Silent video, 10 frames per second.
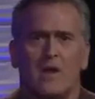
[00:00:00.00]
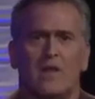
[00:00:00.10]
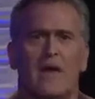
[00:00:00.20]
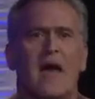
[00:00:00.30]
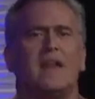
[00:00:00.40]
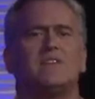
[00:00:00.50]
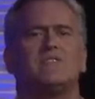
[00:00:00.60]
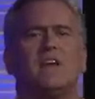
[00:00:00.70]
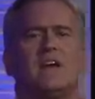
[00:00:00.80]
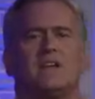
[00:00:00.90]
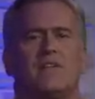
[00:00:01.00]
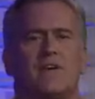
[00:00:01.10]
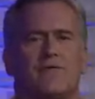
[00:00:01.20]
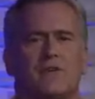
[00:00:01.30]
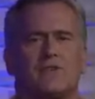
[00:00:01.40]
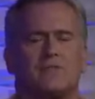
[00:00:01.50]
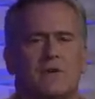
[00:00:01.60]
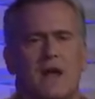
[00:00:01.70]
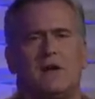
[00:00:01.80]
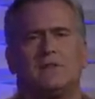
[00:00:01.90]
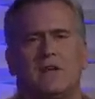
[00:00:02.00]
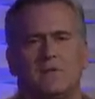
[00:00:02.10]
That is the end of our first round.